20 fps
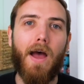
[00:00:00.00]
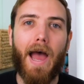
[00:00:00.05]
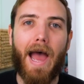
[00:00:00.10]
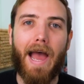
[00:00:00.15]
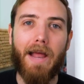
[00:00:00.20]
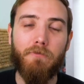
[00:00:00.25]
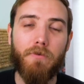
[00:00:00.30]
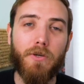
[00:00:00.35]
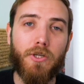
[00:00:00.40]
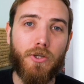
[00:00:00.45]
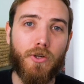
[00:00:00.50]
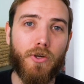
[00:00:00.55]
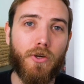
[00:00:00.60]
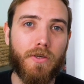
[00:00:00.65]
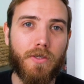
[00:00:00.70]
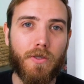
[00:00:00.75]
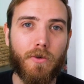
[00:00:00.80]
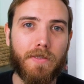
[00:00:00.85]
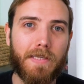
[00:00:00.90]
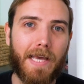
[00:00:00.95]
and
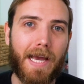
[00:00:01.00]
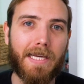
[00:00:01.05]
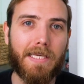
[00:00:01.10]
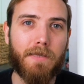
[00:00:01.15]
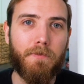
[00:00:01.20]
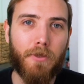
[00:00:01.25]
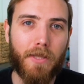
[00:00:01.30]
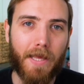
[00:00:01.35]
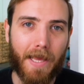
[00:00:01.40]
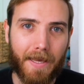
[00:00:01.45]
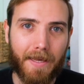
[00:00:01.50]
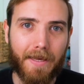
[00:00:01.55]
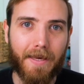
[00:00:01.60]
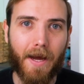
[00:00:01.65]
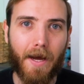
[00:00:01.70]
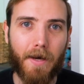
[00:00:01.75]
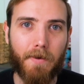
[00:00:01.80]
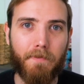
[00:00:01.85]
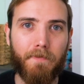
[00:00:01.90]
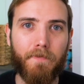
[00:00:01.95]
reduce your taxable
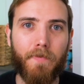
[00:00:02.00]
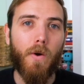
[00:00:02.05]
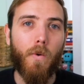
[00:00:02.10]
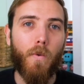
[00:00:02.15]
income.